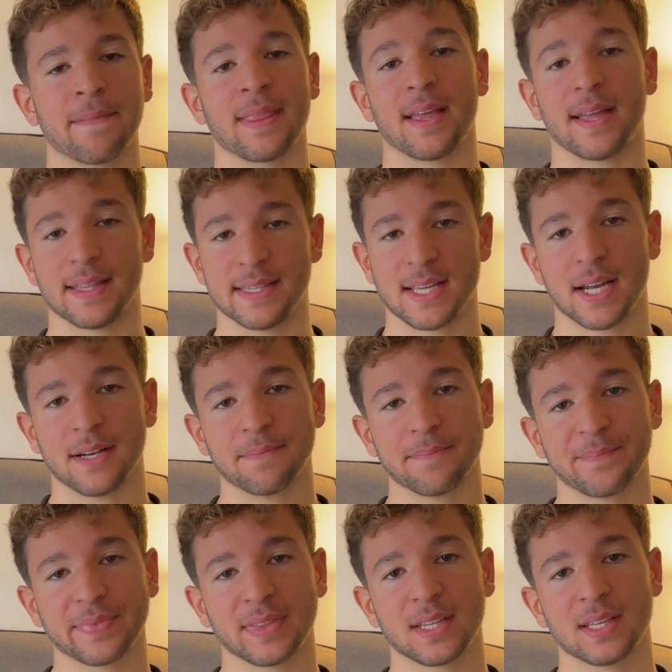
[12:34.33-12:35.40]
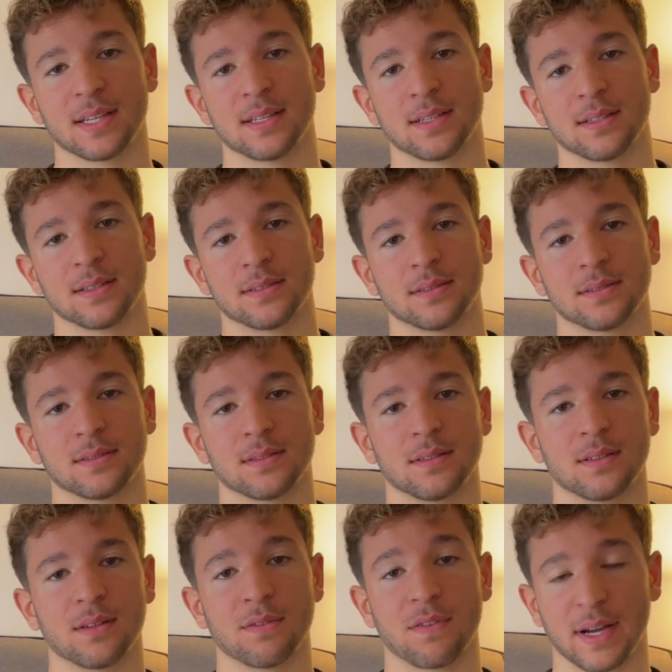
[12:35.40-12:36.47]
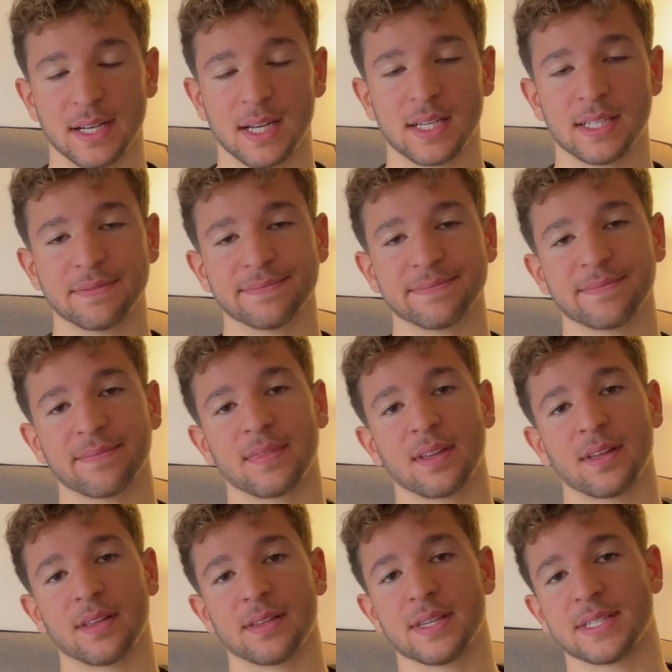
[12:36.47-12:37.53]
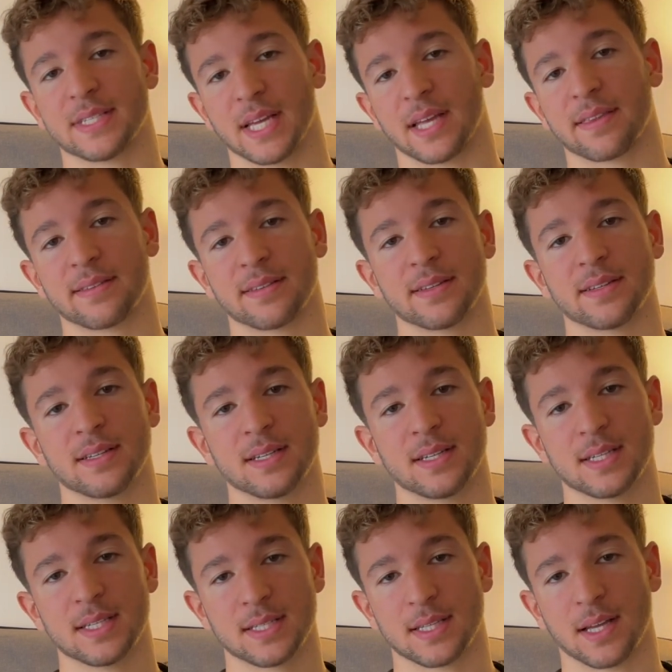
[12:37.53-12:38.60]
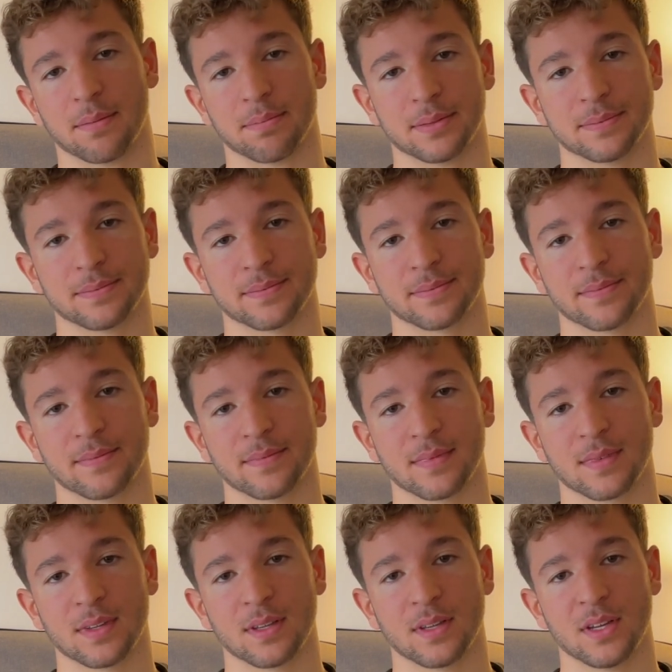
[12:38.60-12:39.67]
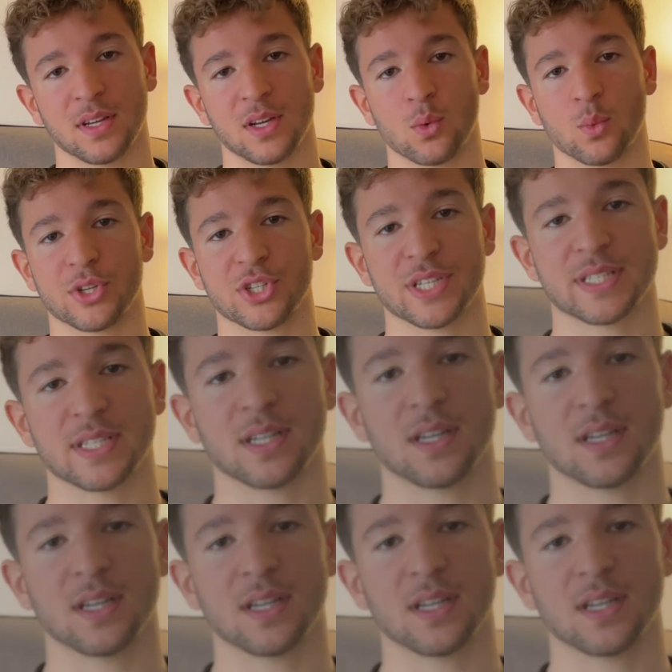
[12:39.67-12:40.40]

And then, finally, the sixth step, which is